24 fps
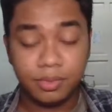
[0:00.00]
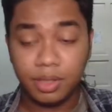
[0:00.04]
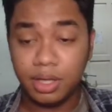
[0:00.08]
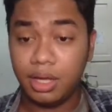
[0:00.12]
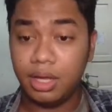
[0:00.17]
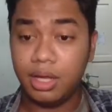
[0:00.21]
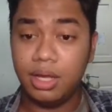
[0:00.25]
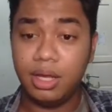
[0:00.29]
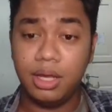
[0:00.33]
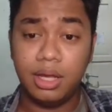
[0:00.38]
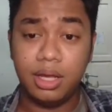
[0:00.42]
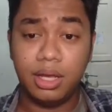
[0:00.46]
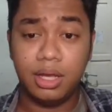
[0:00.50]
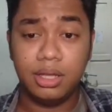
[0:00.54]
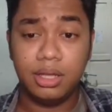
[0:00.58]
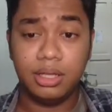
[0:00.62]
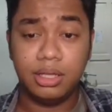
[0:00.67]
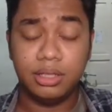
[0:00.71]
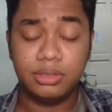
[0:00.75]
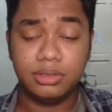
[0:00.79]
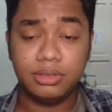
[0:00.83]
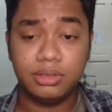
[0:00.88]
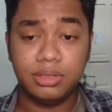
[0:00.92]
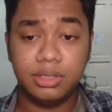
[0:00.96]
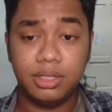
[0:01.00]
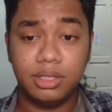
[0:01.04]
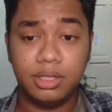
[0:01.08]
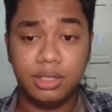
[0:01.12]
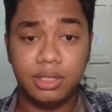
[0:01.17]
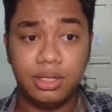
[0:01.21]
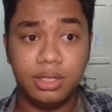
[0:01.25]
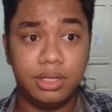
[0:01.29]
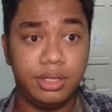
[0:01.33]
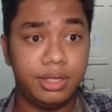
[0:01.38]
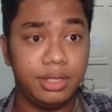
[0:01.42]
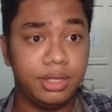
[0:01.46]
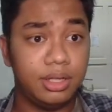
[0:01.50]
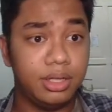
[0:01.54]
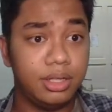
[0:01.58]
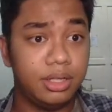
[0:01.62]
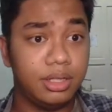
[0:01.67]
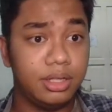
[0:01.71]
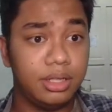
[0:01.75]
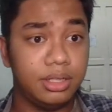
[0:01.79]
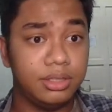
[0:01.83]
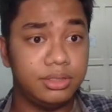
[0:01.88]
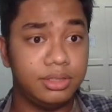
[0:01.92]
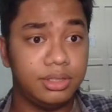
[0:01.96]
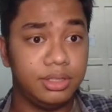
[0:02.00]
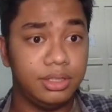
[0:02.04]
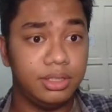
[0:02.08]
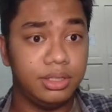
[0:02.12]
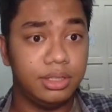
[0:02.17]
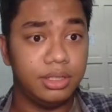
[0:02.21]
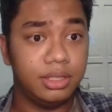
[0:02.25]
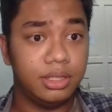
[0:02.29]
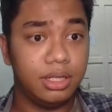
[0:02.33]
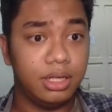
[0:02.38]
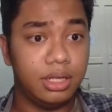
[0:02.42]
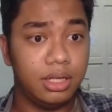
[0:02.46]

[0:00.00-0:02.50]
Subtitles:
and let's see,